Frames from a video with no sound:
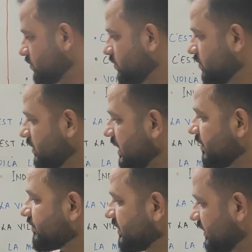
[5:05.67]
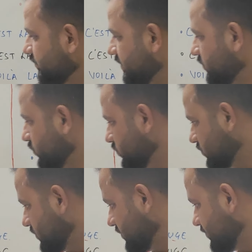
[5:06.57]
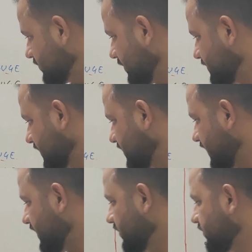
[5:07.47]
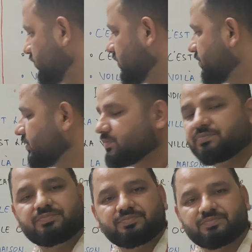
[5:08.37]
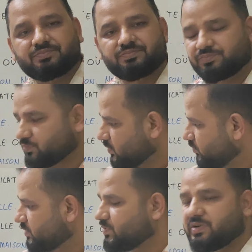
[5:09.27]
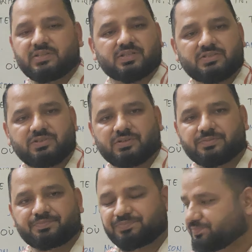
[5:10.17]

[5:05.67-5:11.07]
So after that, we need to use subject and verb, which we will discuss here.